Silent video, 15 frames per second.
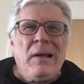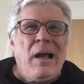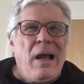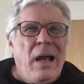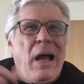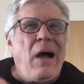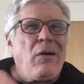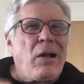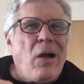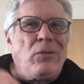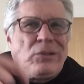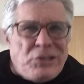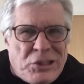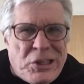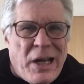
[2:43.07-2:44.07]
I'll
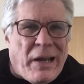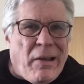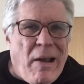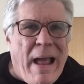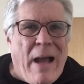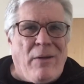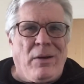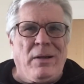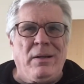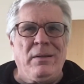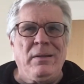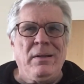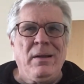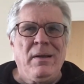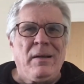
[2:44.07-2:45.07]
go check it out,
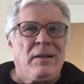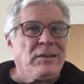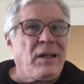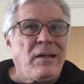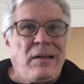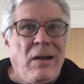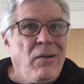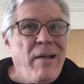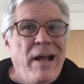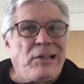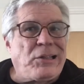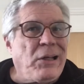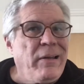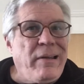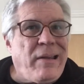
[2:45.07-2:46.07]
because I don't
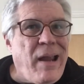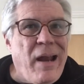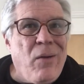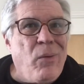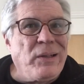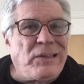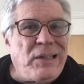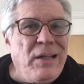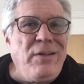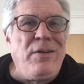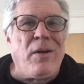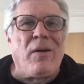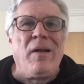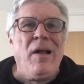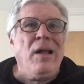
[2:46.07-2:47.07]
actually care what's in
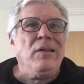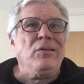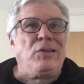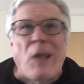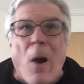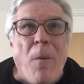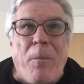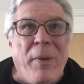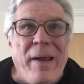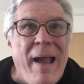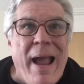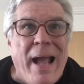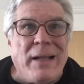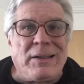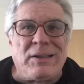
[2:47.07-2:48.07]
your
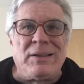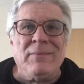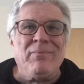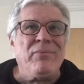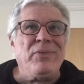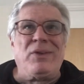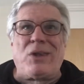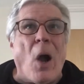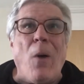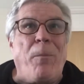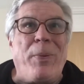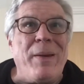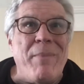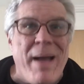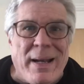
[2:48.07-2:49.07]
dopey aunt's
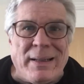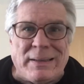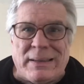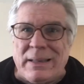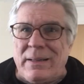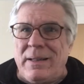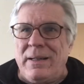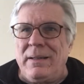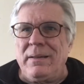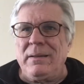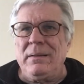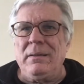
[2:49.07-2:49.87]
dopey medicine.